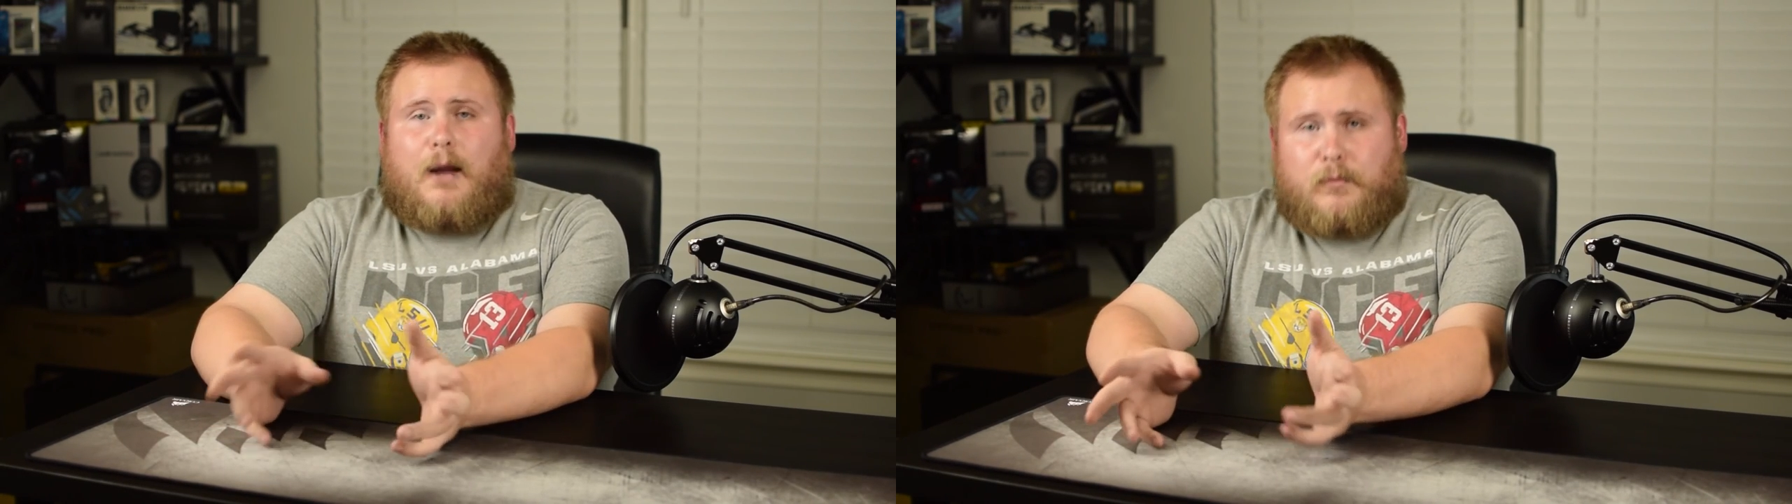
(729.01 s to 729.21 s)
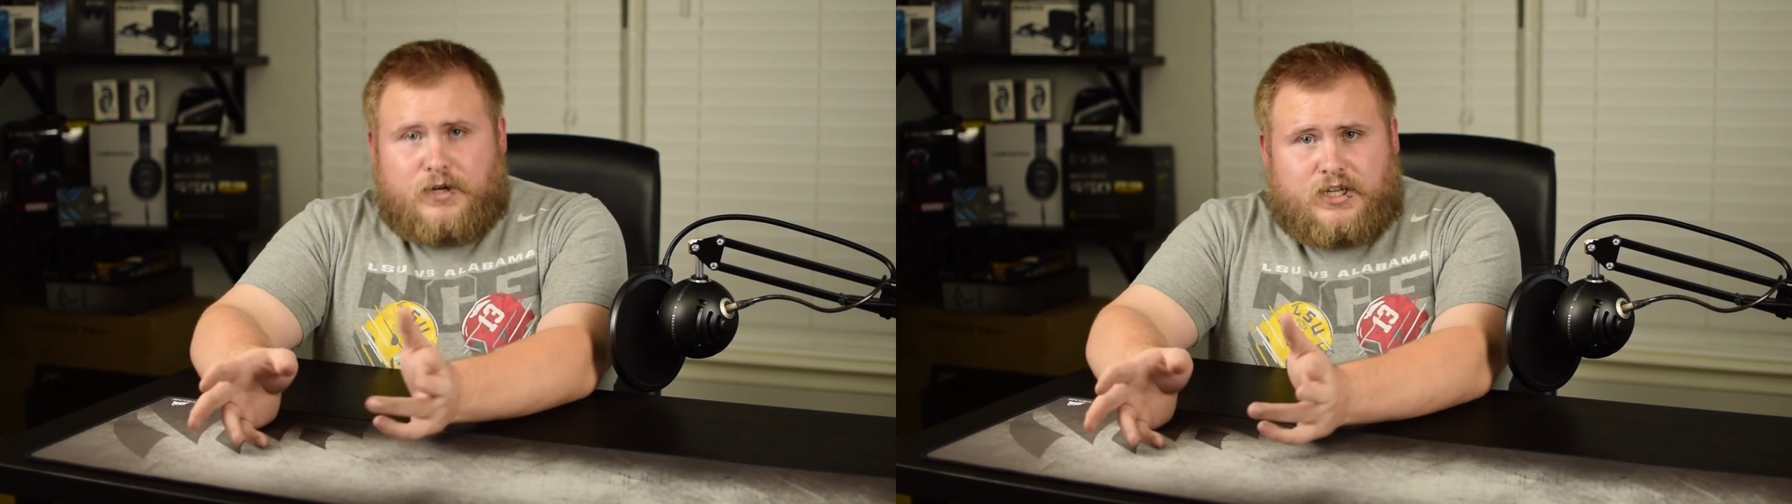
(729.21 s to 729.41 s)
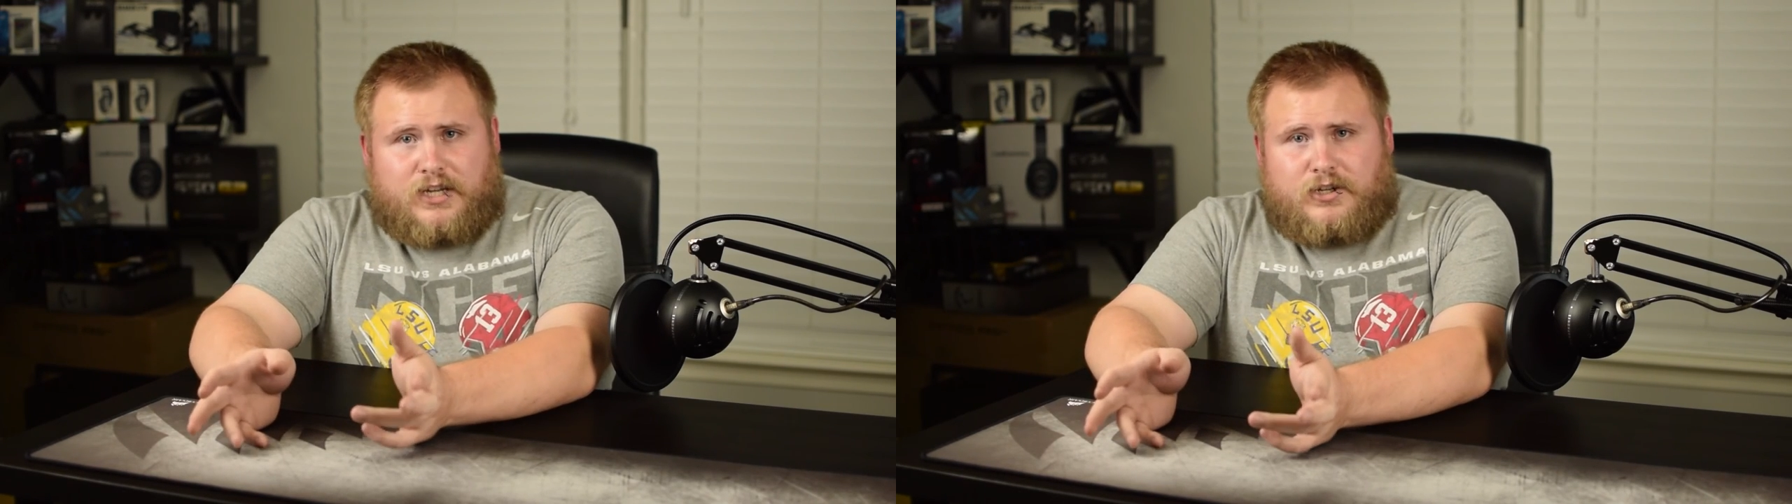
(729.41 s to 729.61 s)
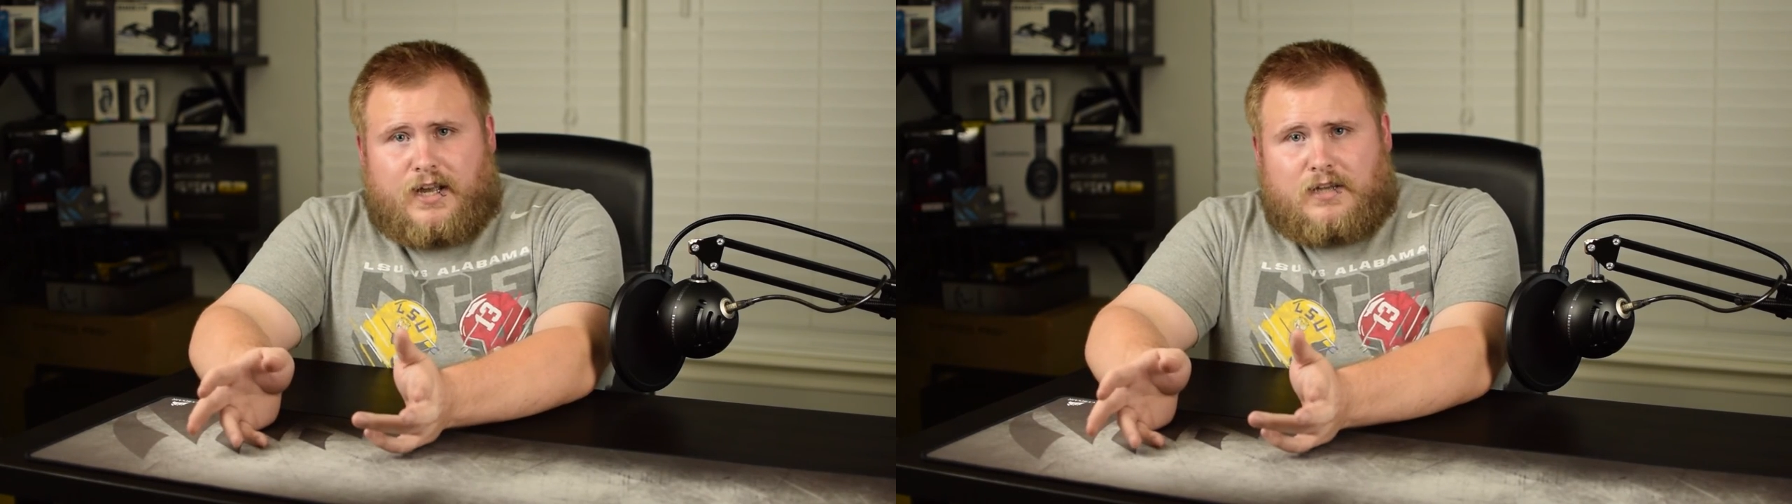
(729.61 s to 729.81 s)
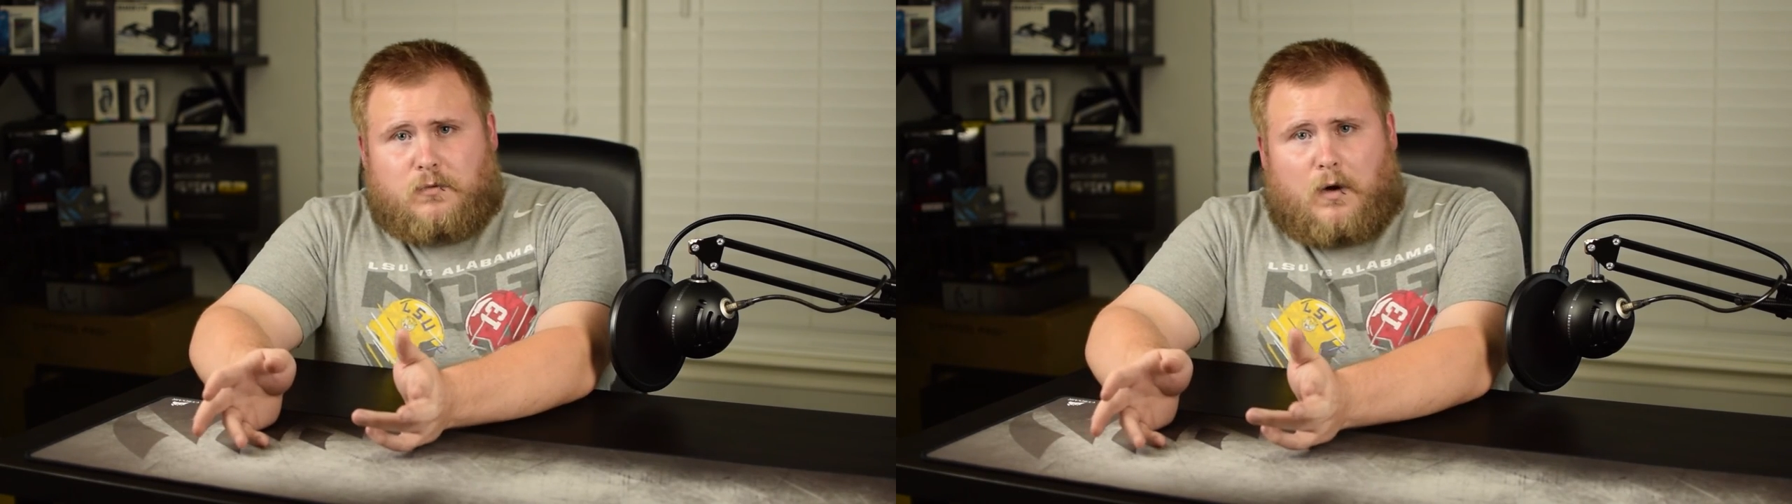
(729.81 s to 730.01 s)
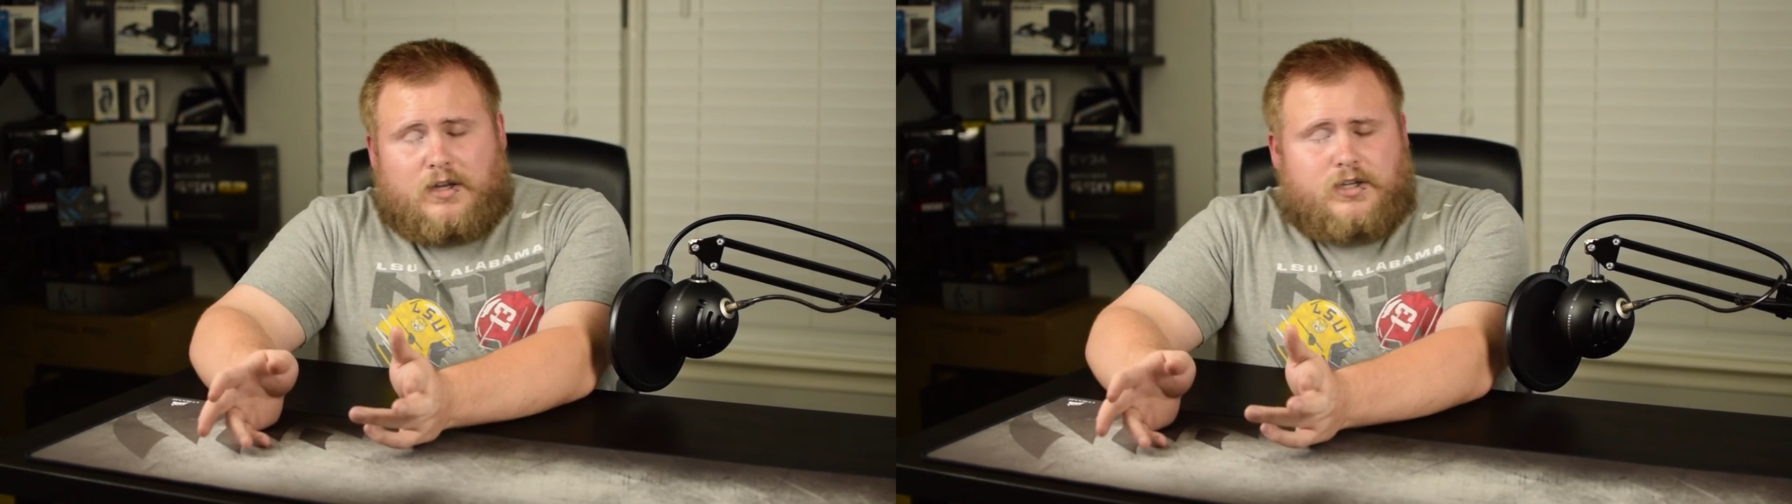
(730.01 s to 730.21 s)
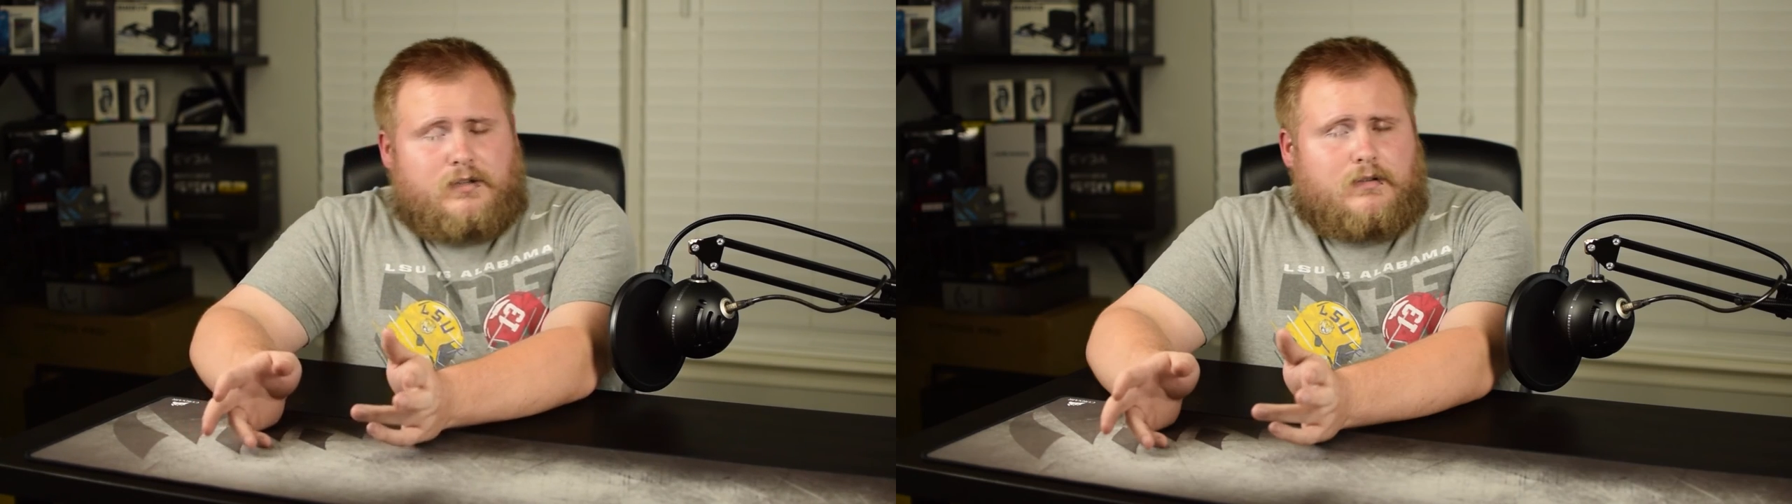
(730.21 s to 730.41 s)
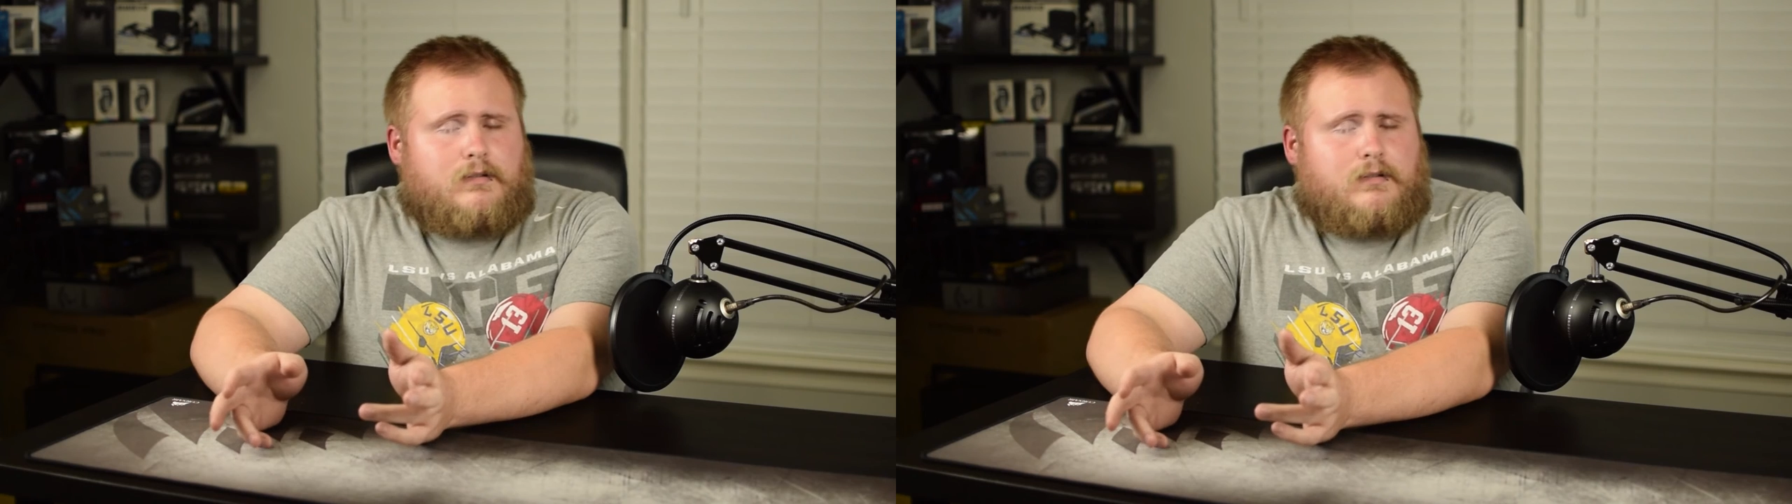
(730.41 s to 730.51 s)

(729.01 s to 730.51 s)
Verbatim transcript: appreciate you guys watching.